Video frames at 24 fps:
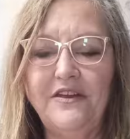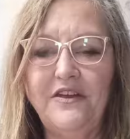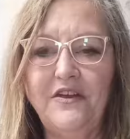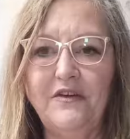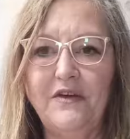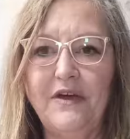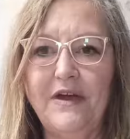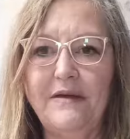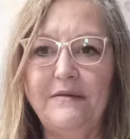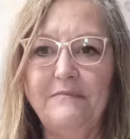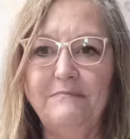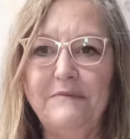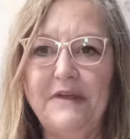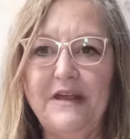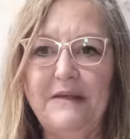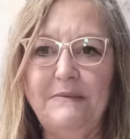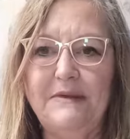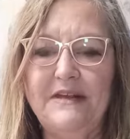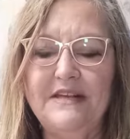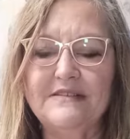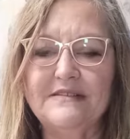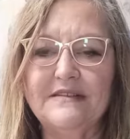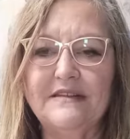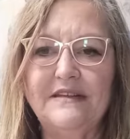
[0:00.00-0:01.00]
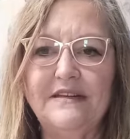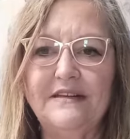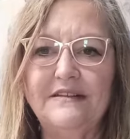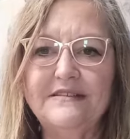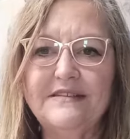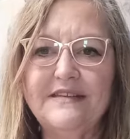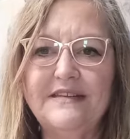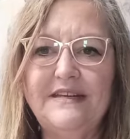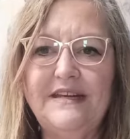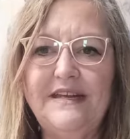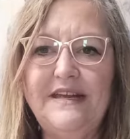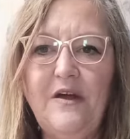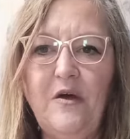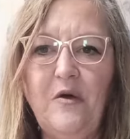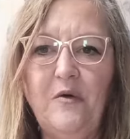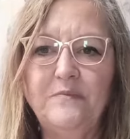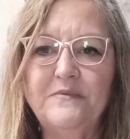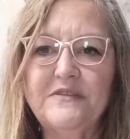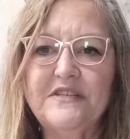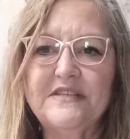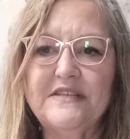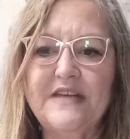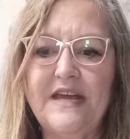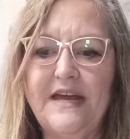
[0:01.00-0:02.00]
You're at Mimi's Little City
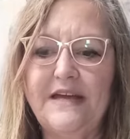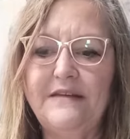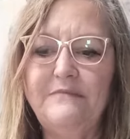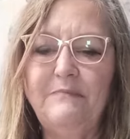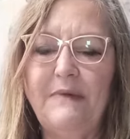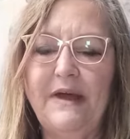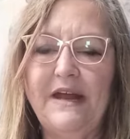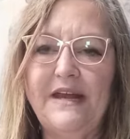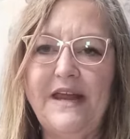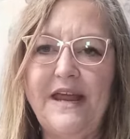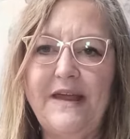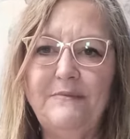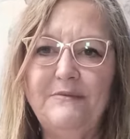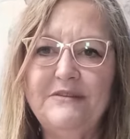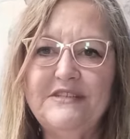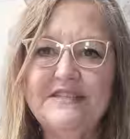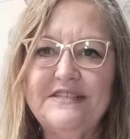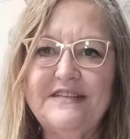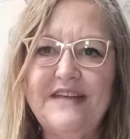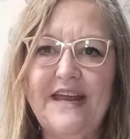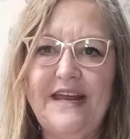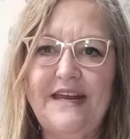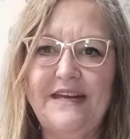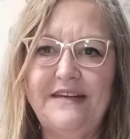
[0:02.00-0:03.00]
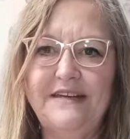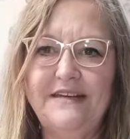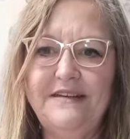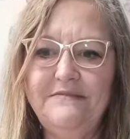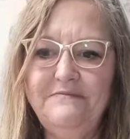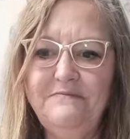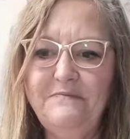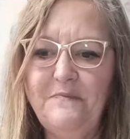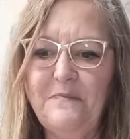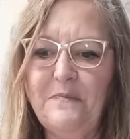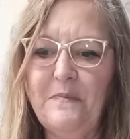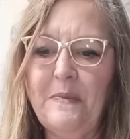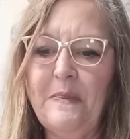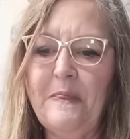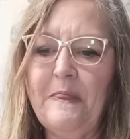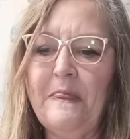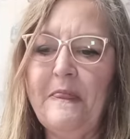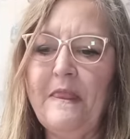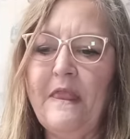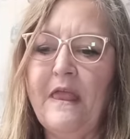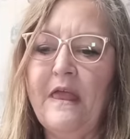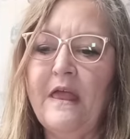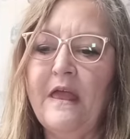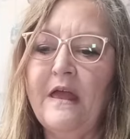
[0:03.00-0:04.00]
Homestead. My name is Dana.
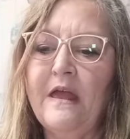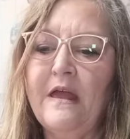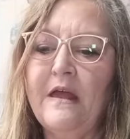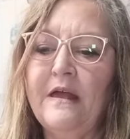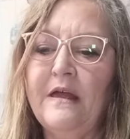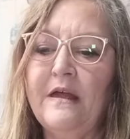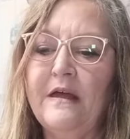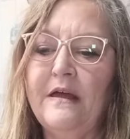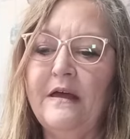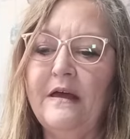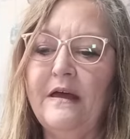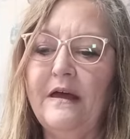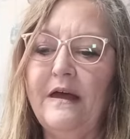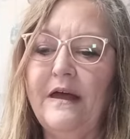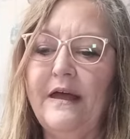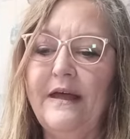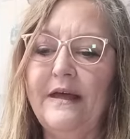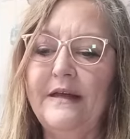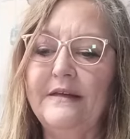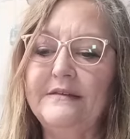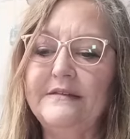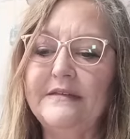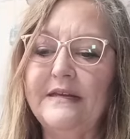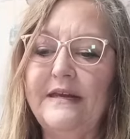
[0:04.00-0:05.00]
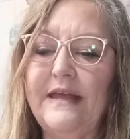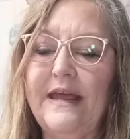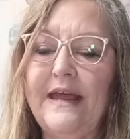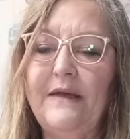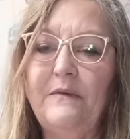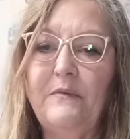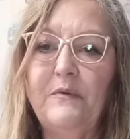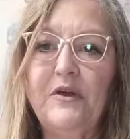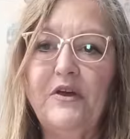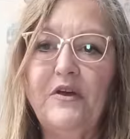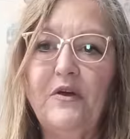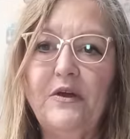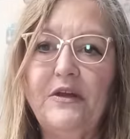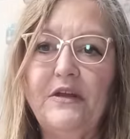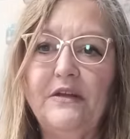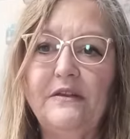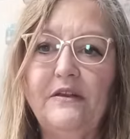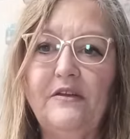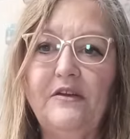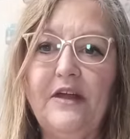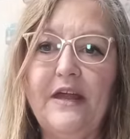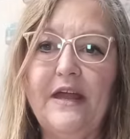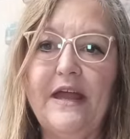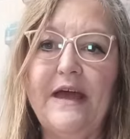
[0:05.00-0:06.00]
And today we're going to
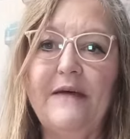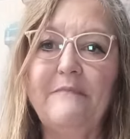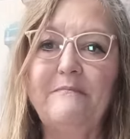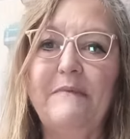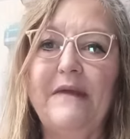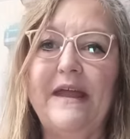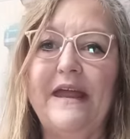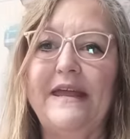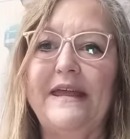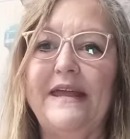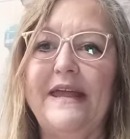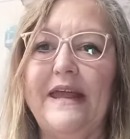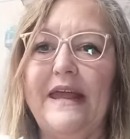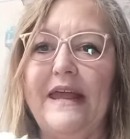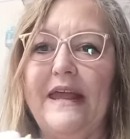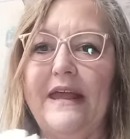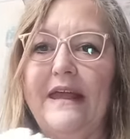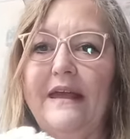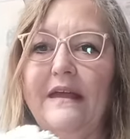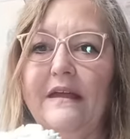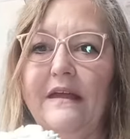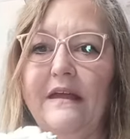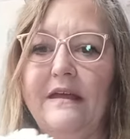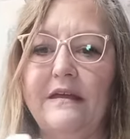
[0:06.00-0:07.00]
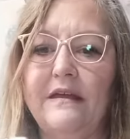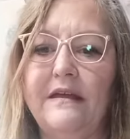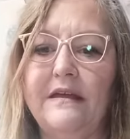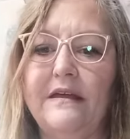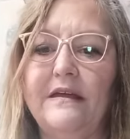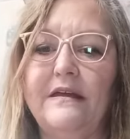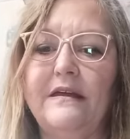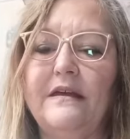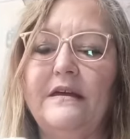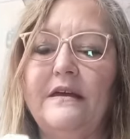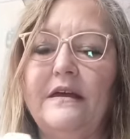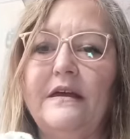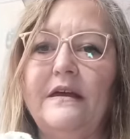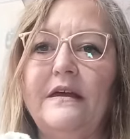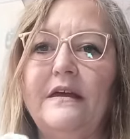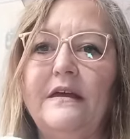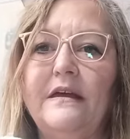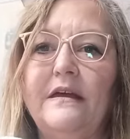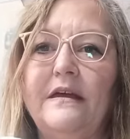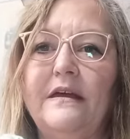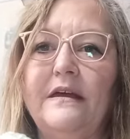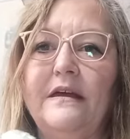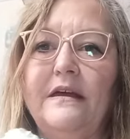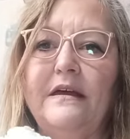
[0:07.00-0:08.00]
look at making
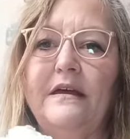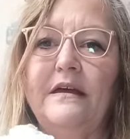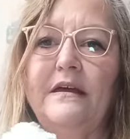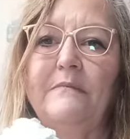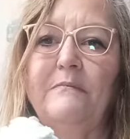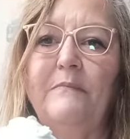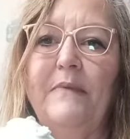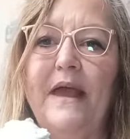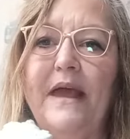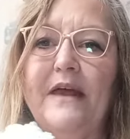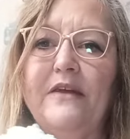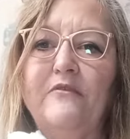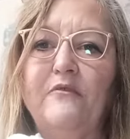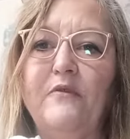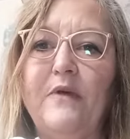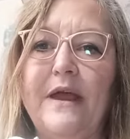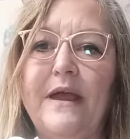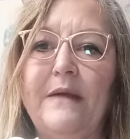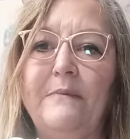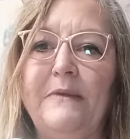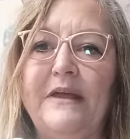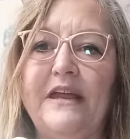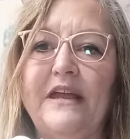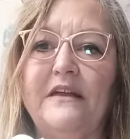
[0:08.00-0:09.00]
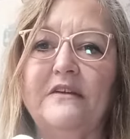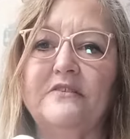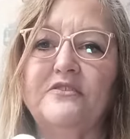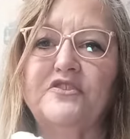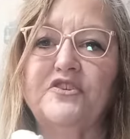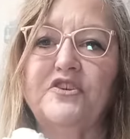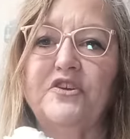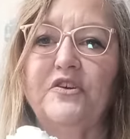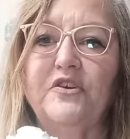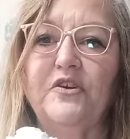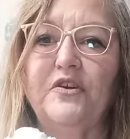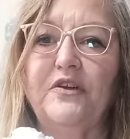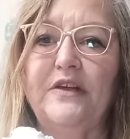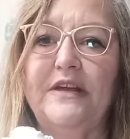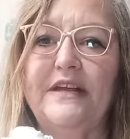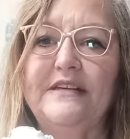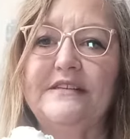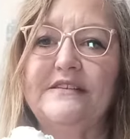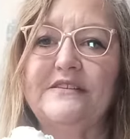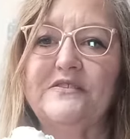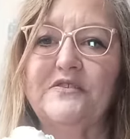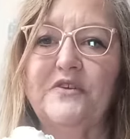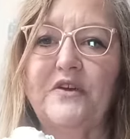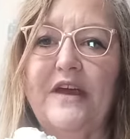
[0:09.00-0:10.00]
panoramic sugar
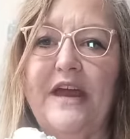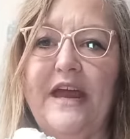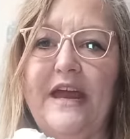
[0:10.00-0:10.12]
Easter